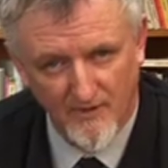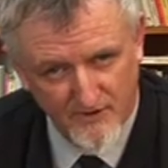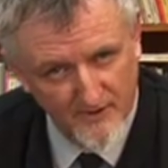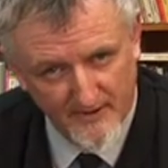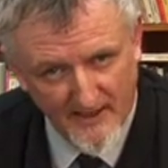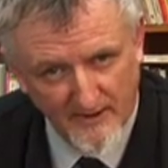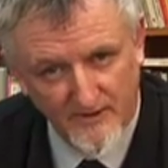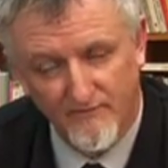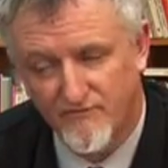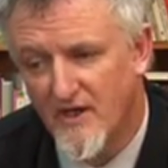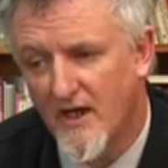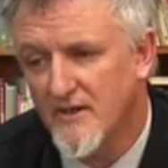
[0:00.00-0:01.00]
until the end
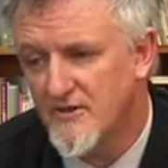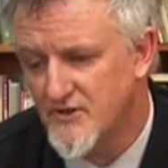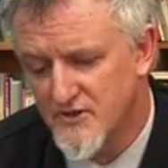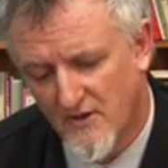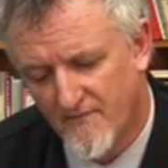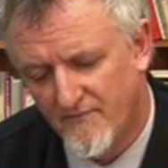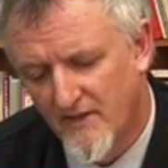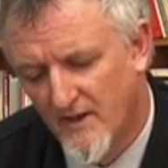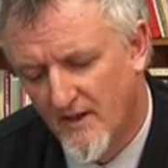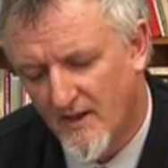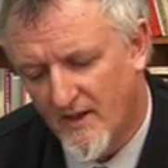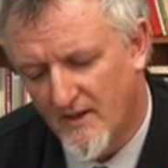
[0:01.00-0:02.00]
of days,
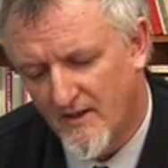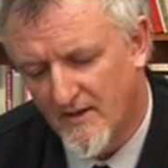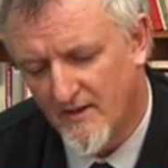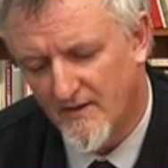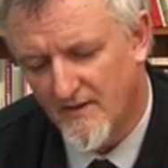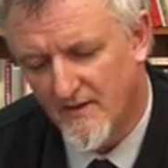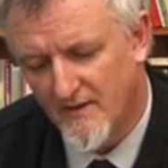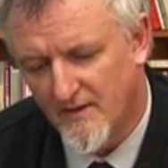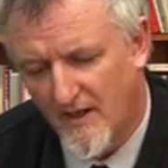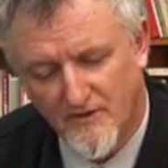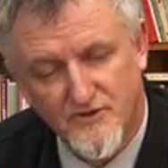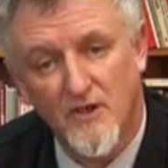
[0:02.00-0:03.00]

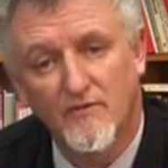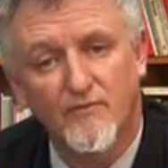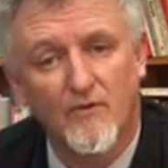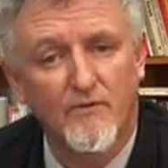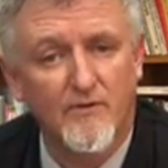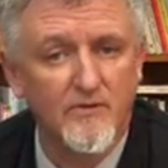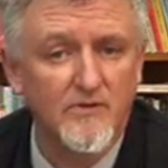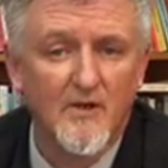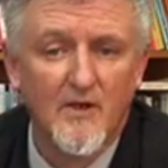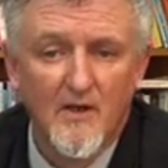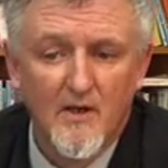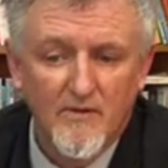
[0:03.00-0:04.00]
and so forth. And
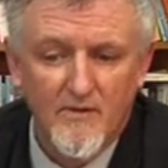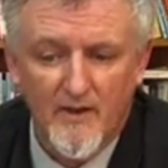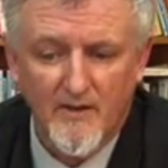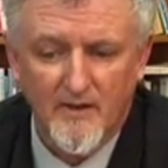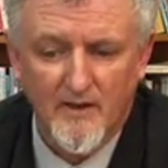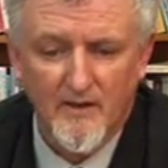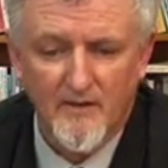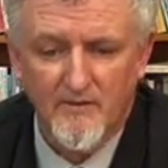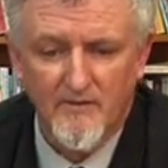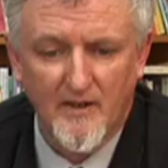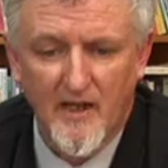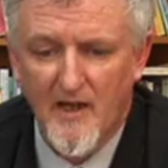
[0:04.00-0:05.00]

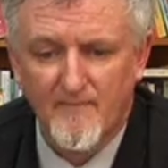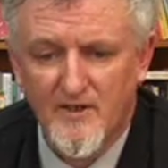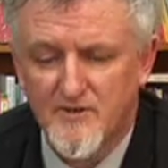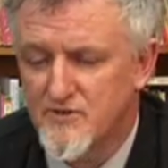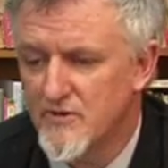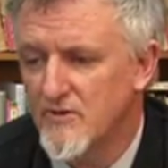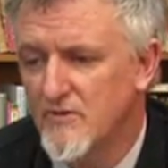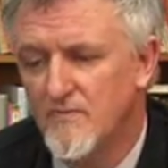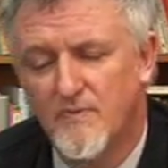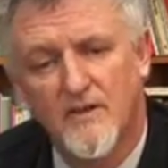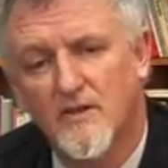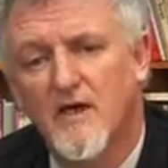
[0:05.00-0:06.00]
they're happy to
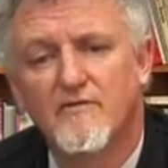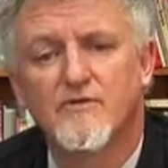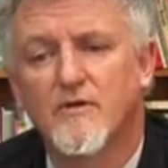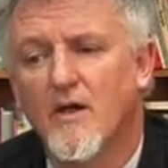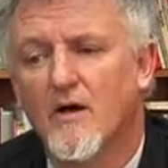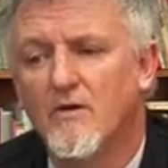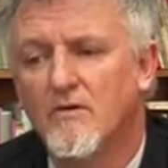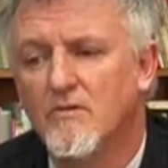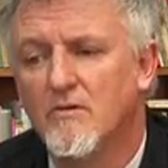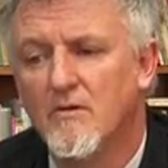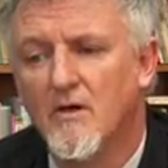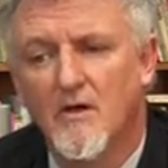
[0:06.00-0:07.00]
be left alone.
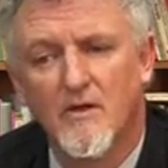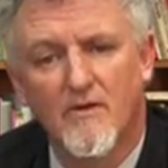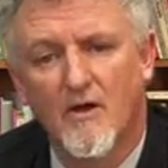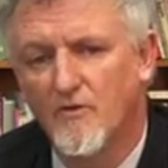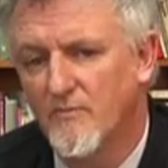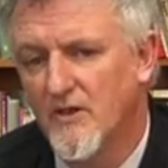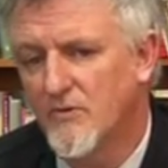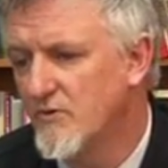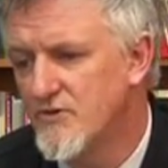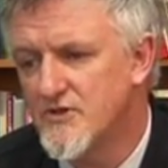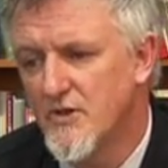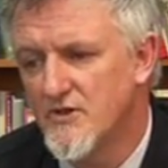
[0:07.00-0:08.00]
They will be
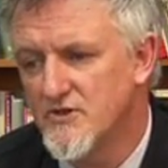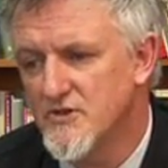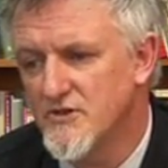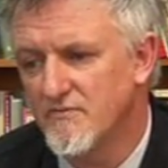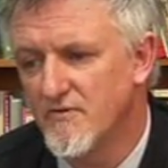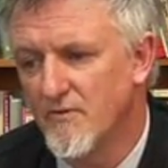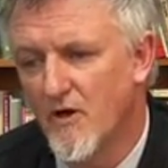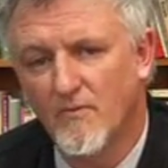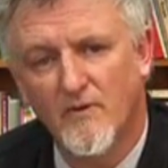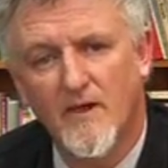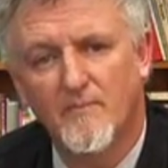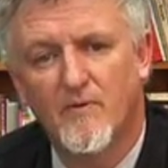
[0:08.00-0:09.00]
good citizens of the
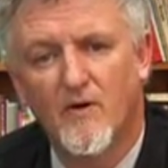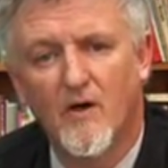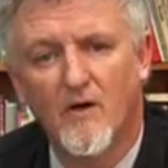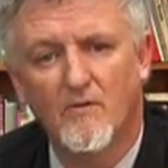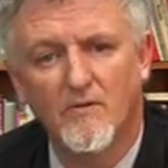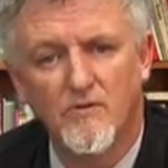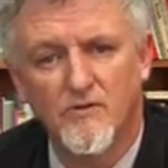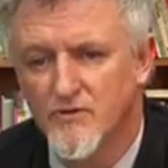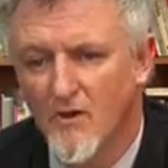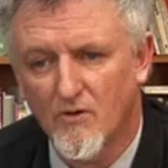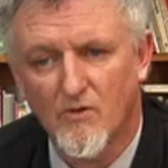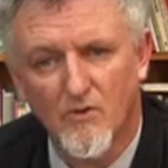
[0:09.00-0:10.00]
Roman Empire and
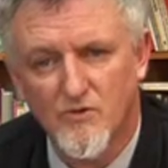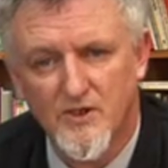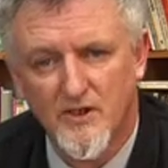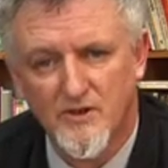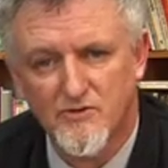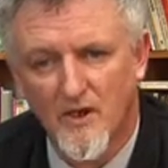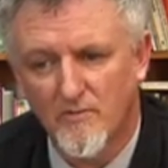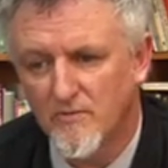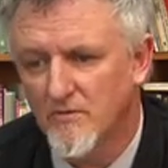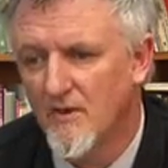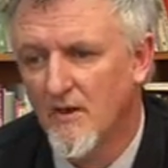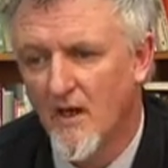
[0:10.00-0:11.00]
not cause any
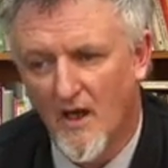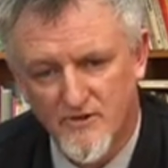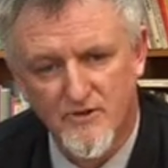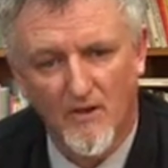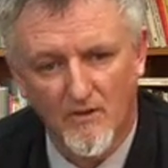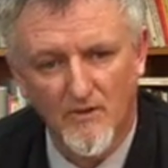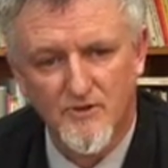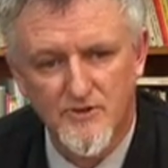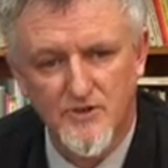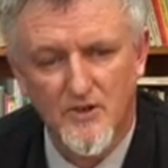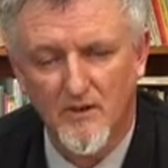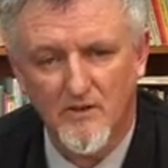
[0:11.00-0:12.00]
trouble as long
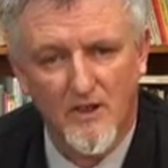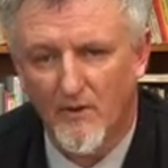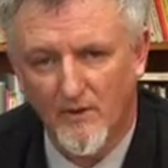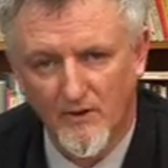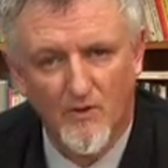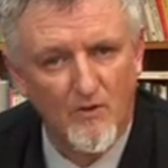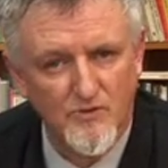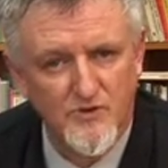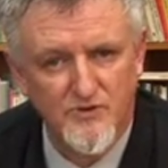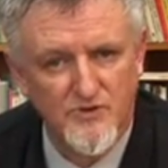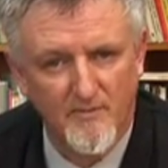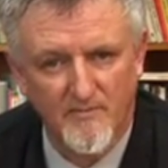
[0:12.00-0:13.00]
as no one
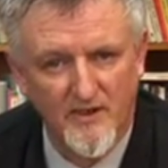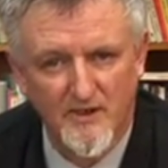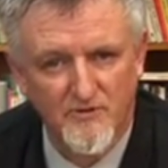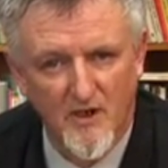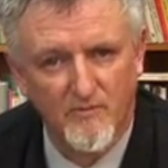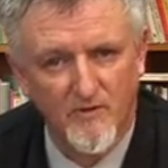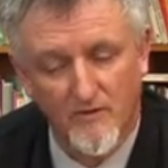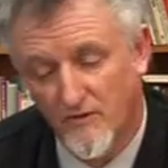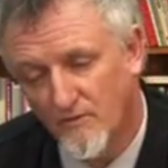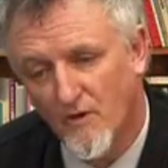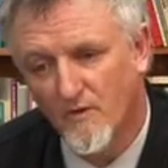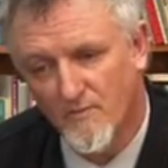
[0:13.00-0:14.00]
causes them any trouble. And the
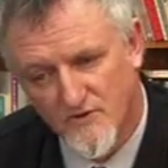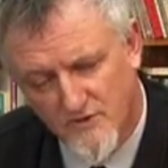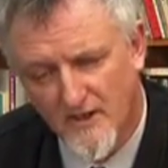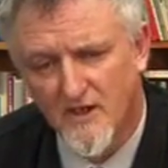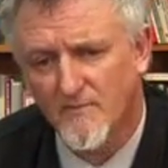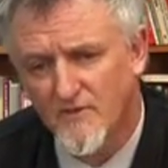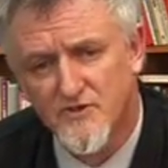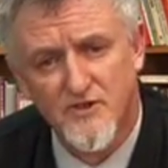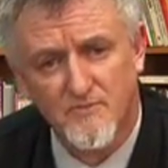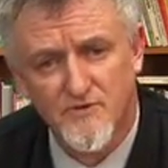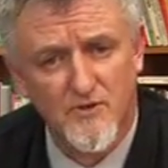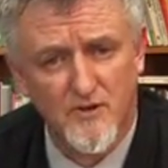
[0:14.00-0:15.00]
Romans, they come to
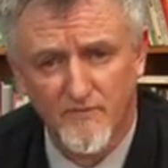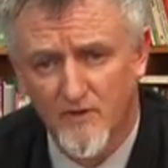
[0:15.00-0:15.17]
some sort of